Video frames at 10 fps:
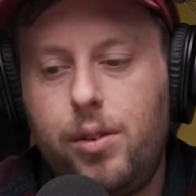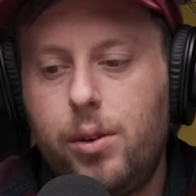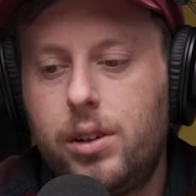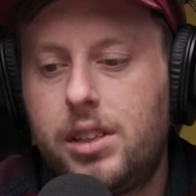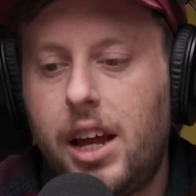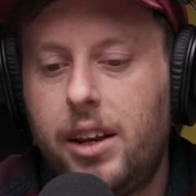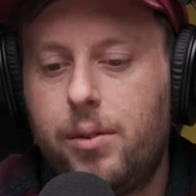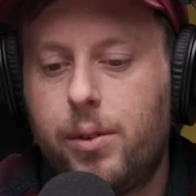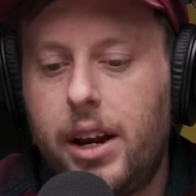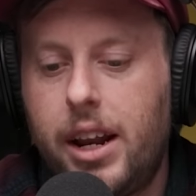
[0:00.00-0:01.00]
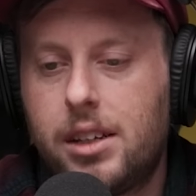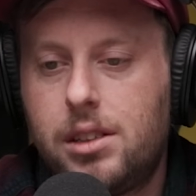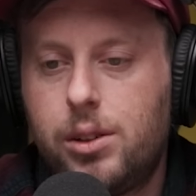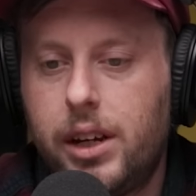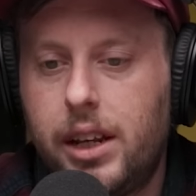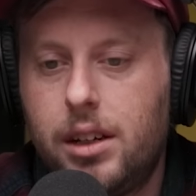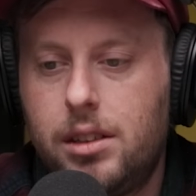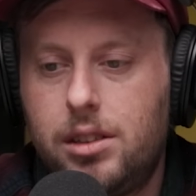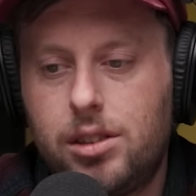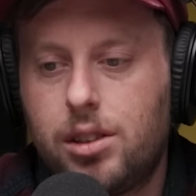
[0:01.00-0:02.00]
If you were standing right next to it,
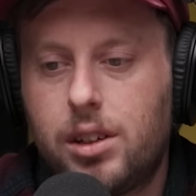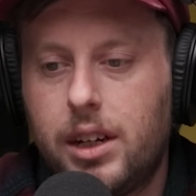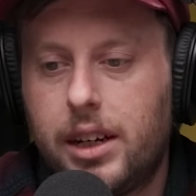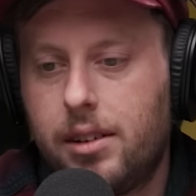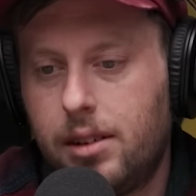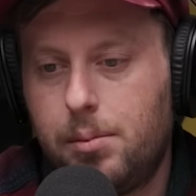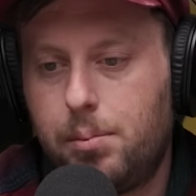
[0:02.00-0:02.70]
it'd just look like a